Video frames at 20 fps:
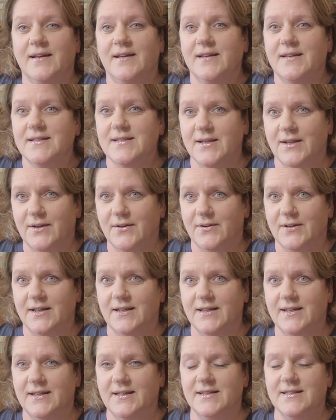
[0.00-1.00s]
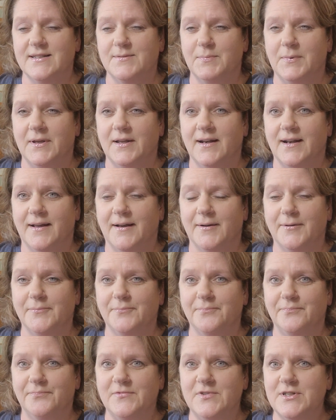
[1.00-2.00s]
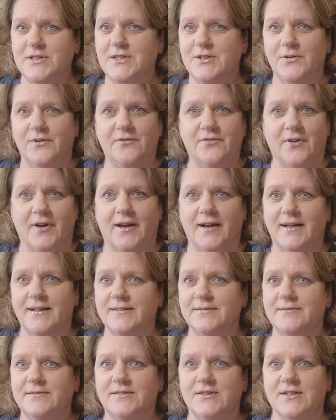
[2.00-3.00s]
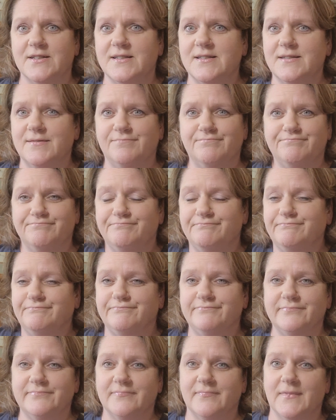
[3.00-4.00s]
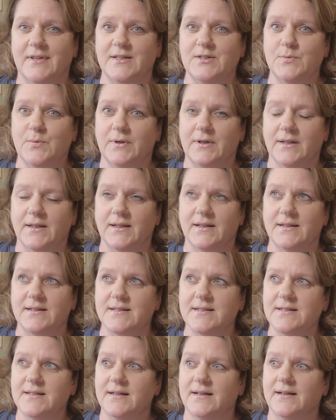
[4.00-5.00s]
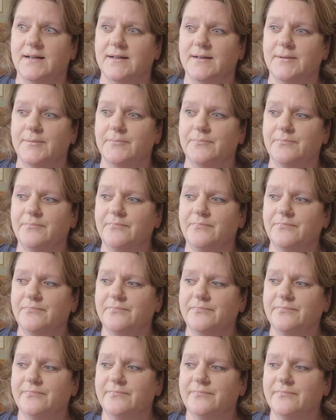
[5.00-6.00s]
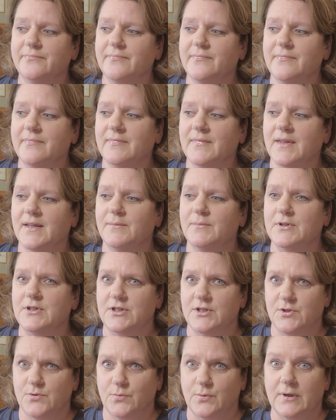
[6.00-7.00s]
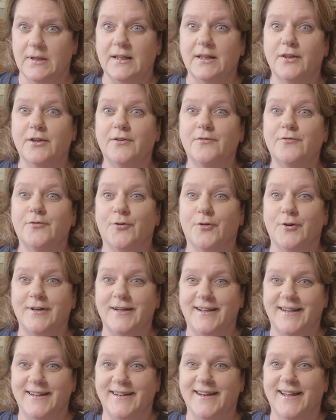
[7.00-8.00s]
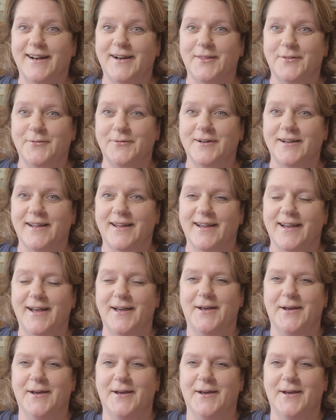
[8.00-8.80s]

So it's been, she's doing fine. Just is what it is. But she's really looking forward to getting out of the rehab.